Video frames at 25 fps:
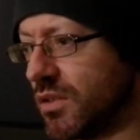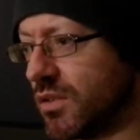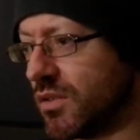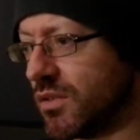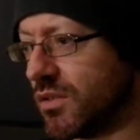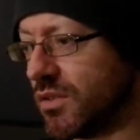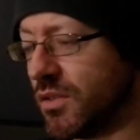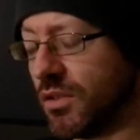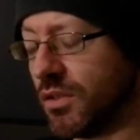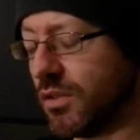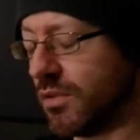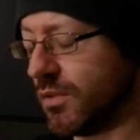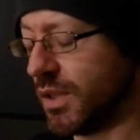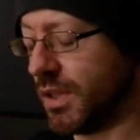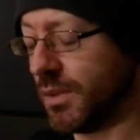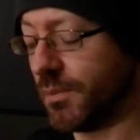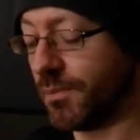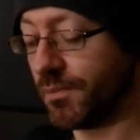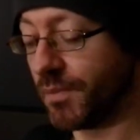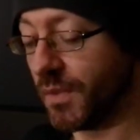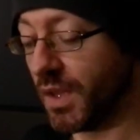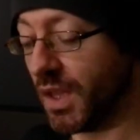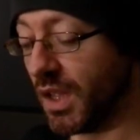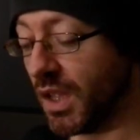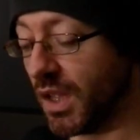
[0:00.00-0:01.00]
So yeah,
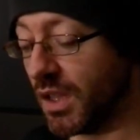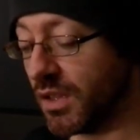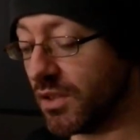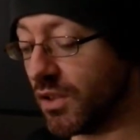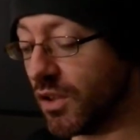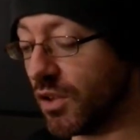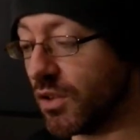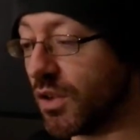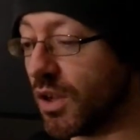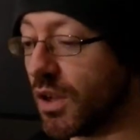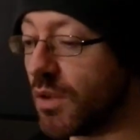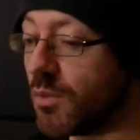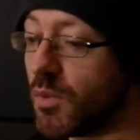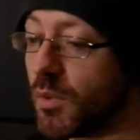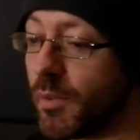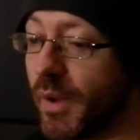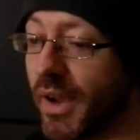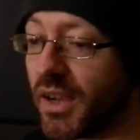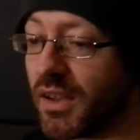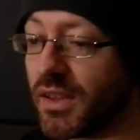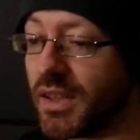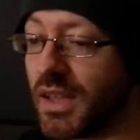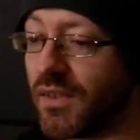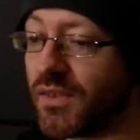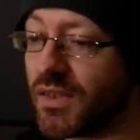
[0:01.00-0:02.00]
so we're
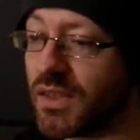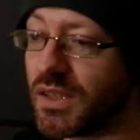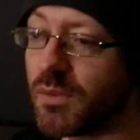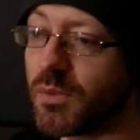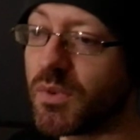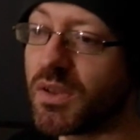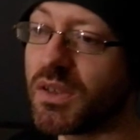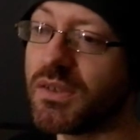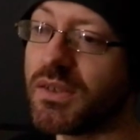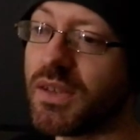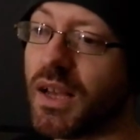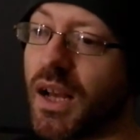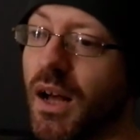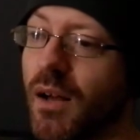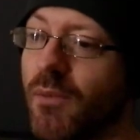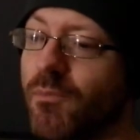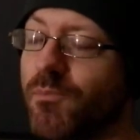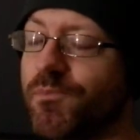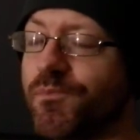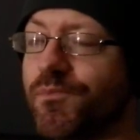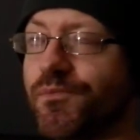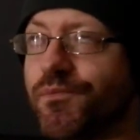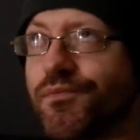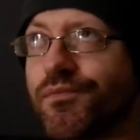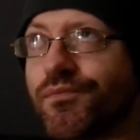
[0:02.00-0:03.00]
back on the other ship because um,